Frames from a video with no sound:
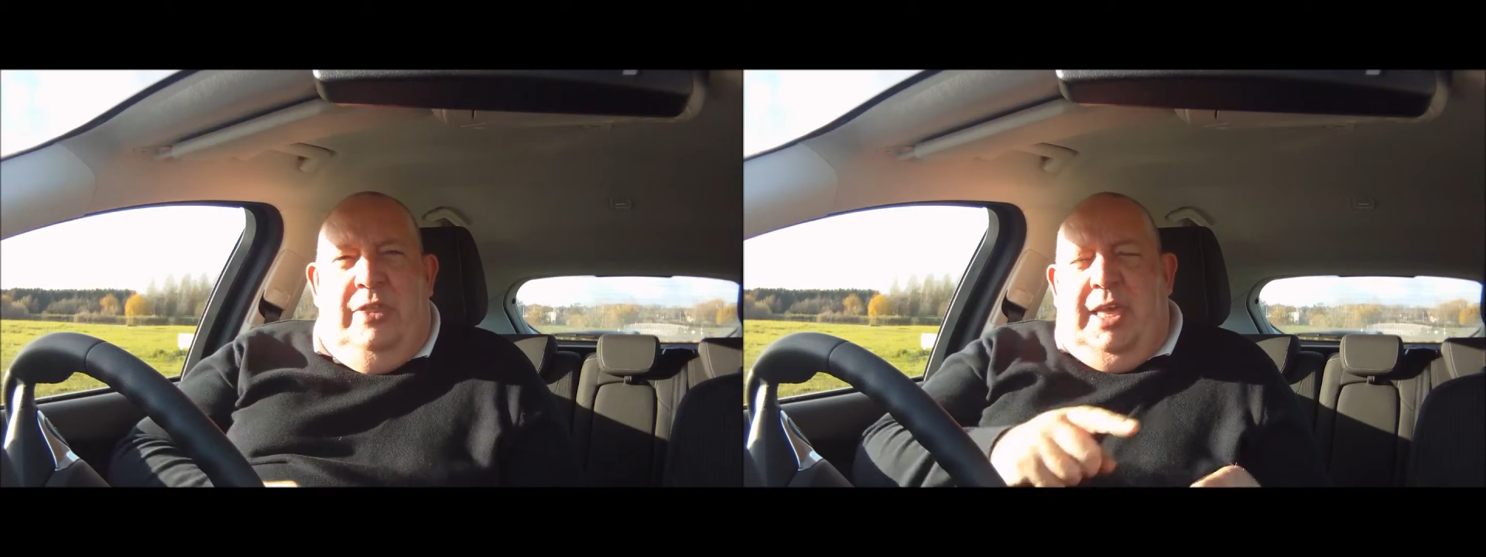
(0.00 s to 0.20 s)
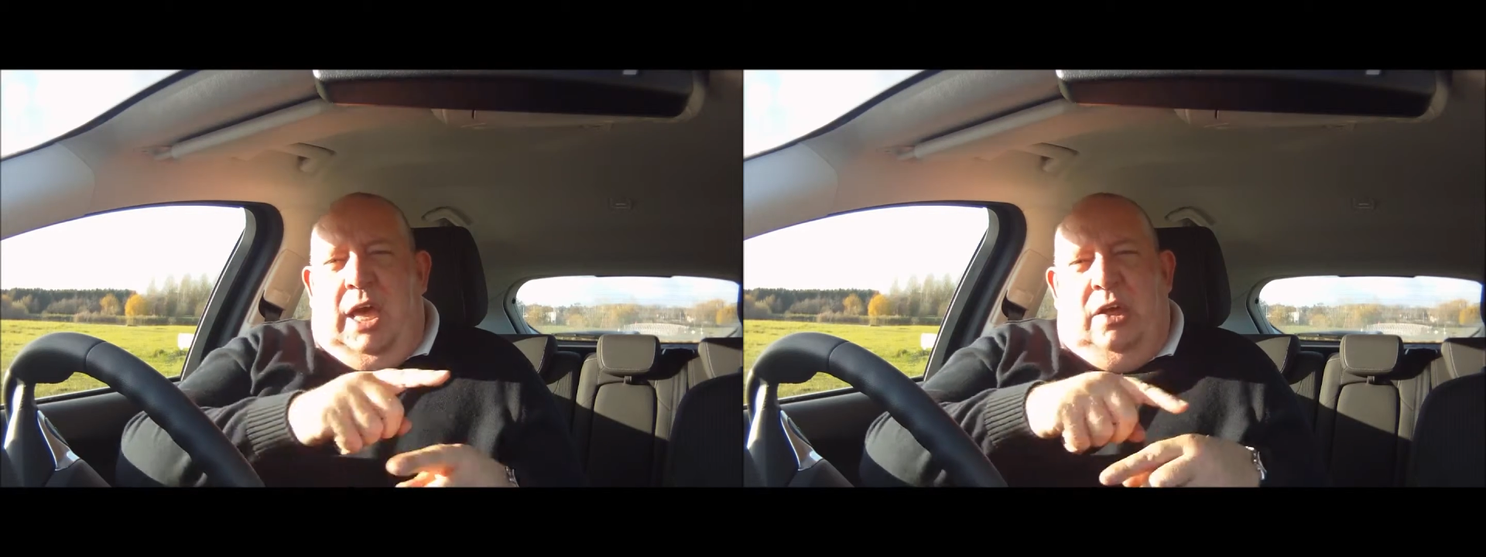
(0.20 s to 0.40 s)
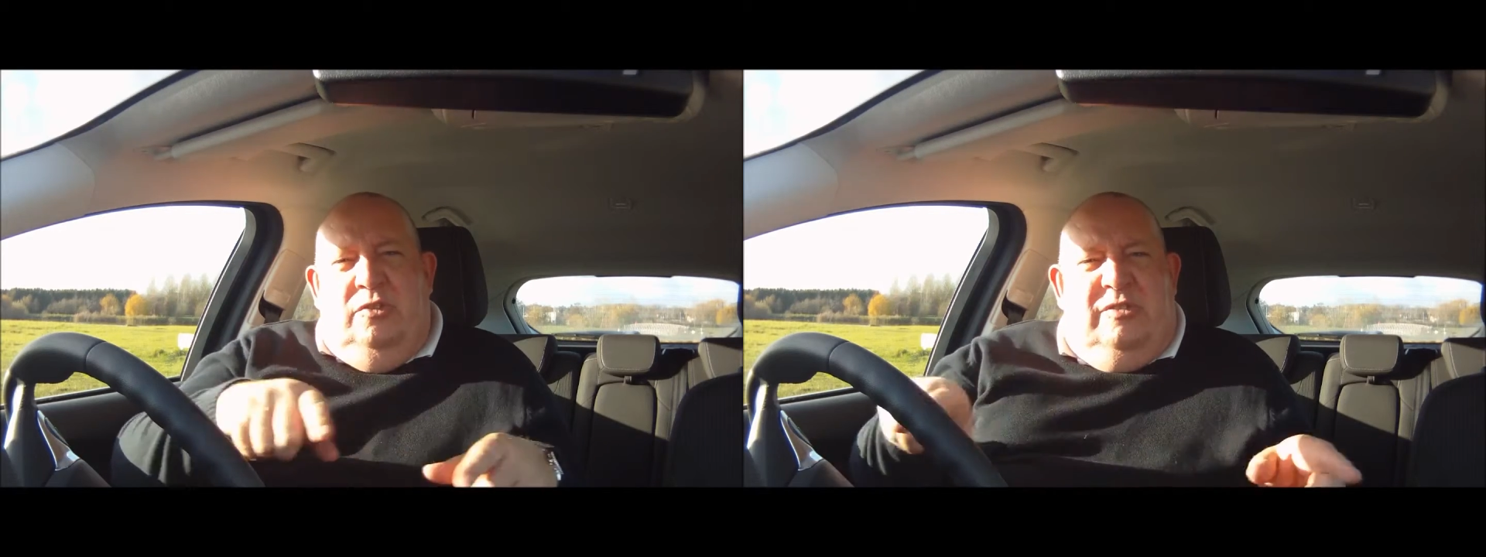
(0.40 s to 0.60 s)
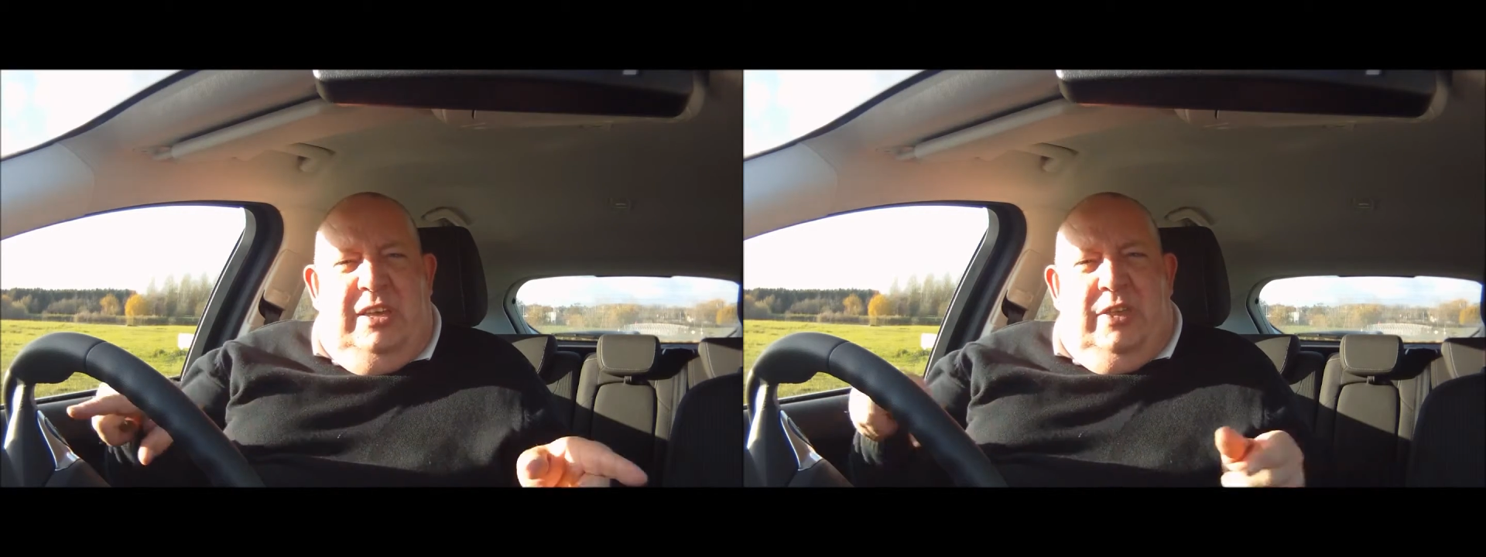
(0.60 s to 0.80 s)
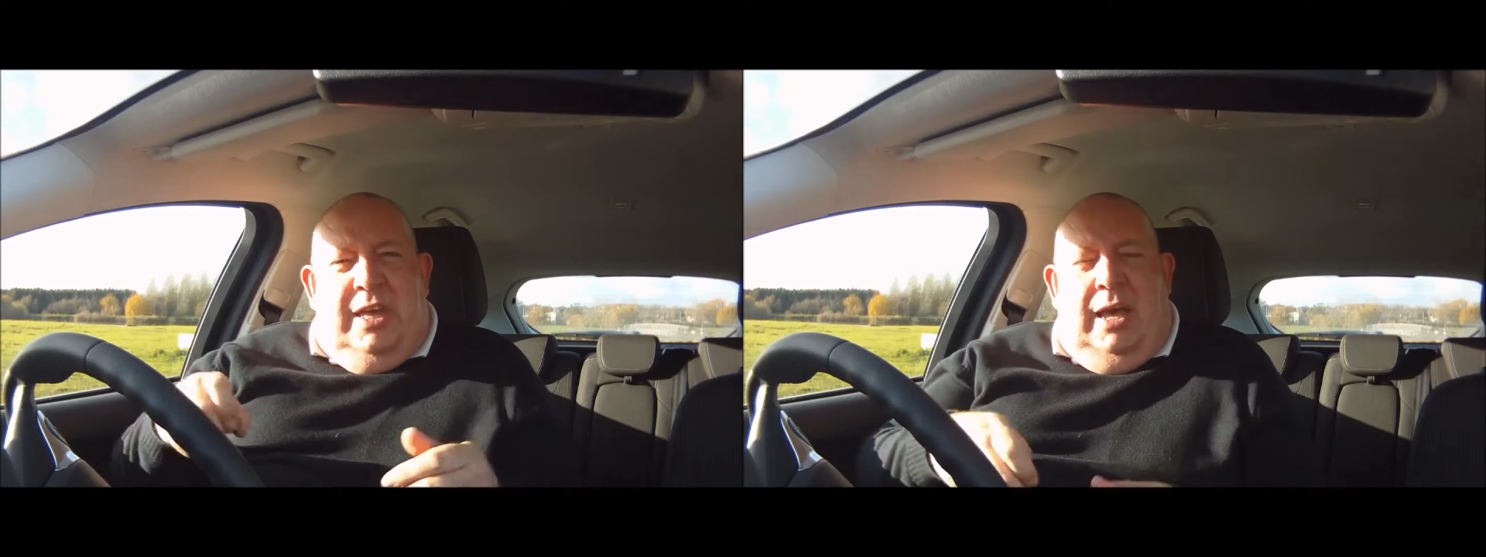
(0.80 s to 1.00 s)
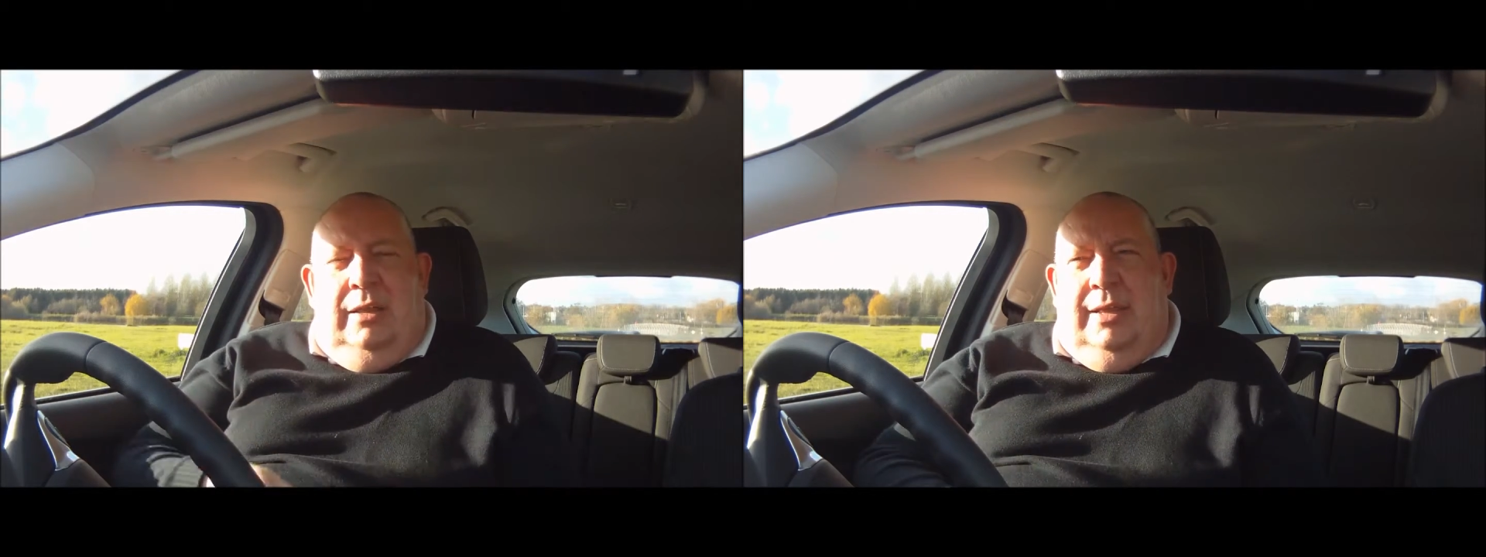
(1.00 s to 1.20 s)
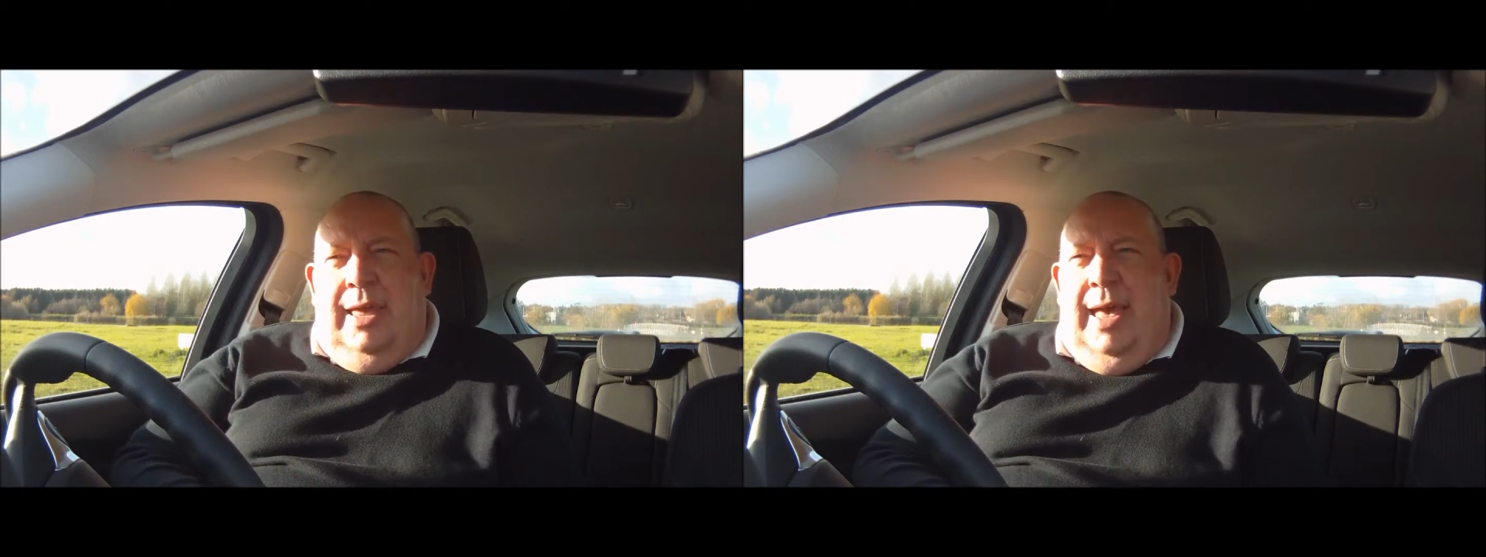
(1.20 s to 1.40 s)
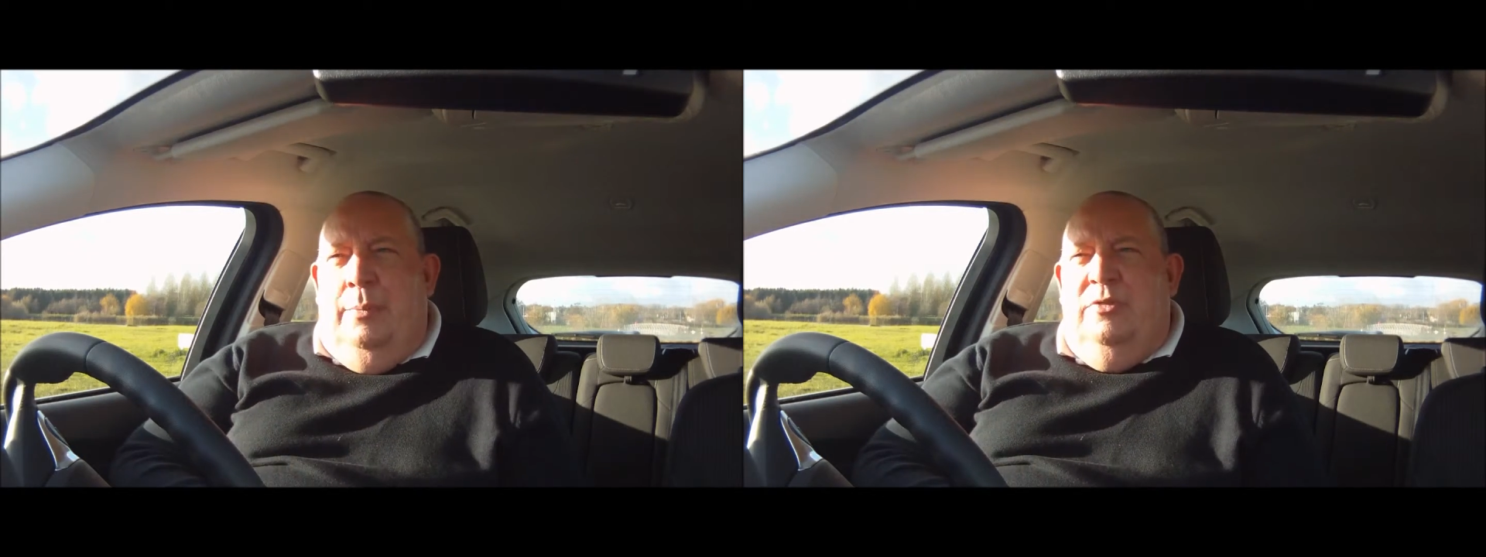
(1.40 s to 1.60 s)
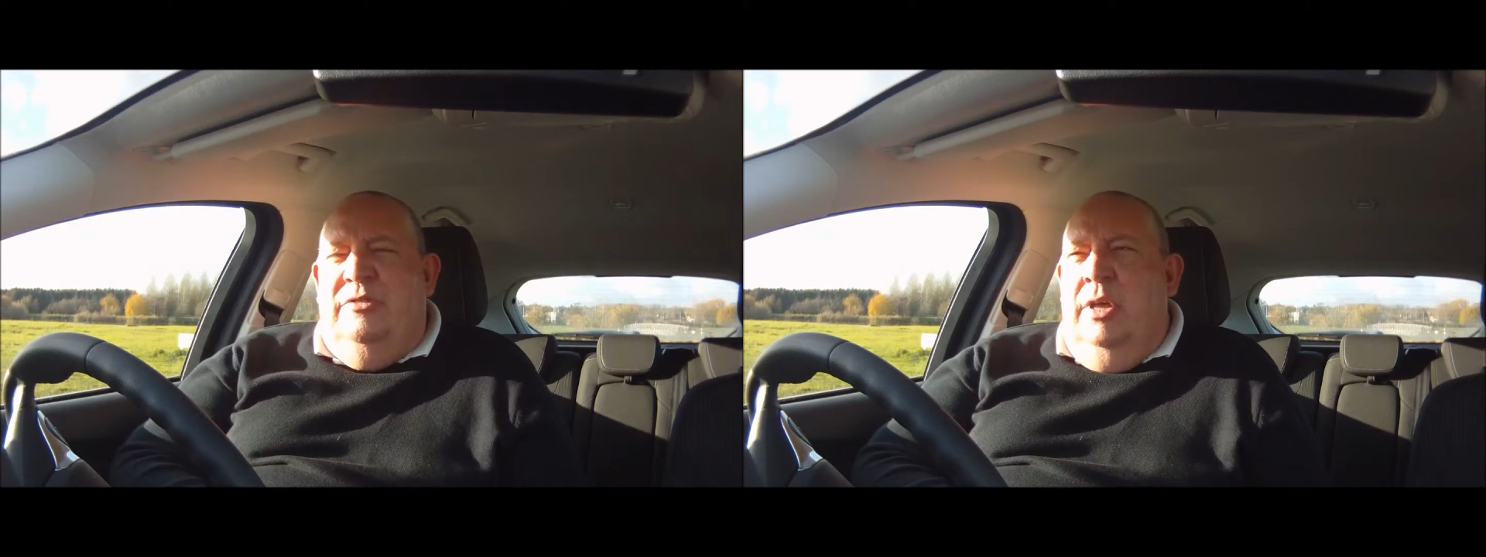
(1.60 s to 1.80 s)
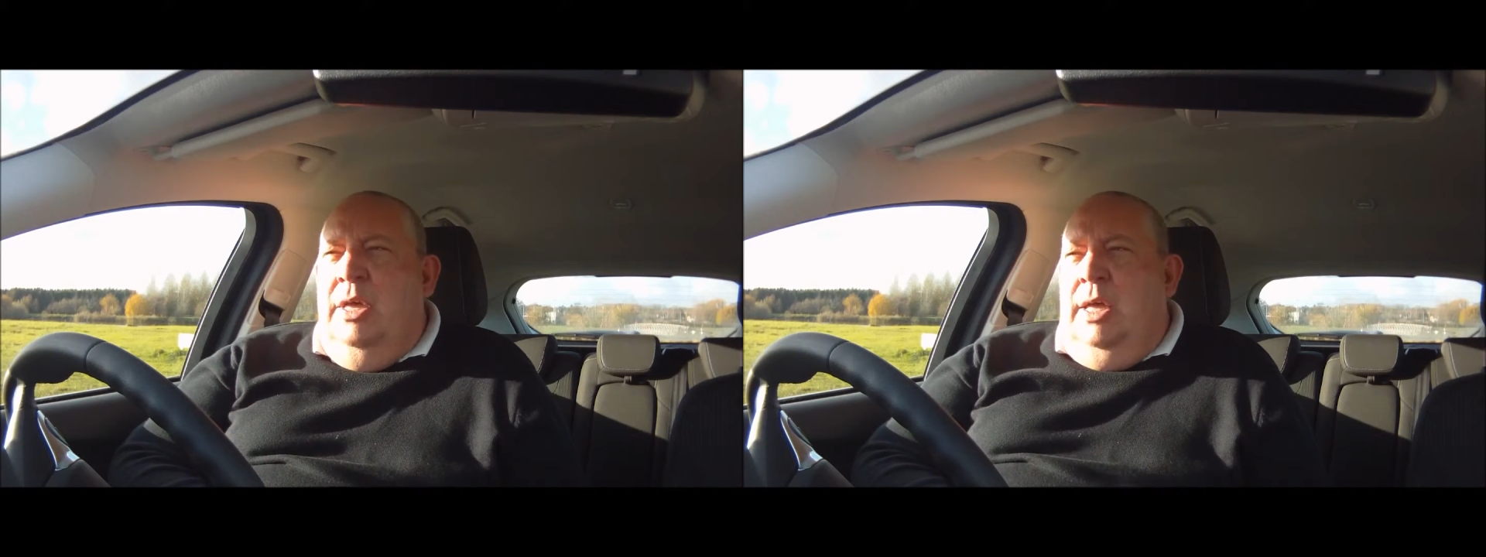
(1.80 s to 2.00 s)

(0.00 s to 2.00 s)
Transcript: so they can't see the coloured caps,